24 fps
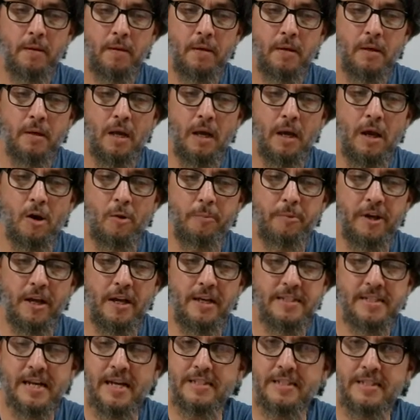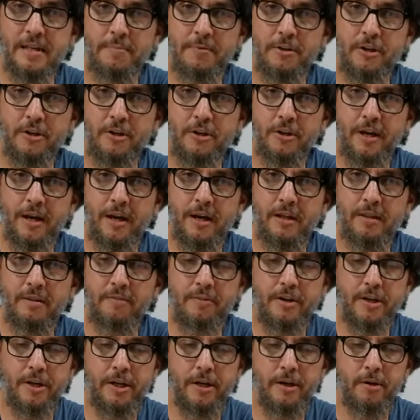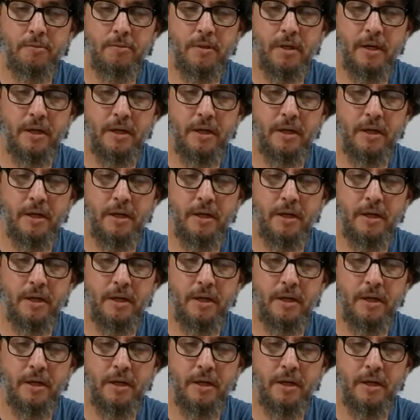I hope you guys got something good out of the video.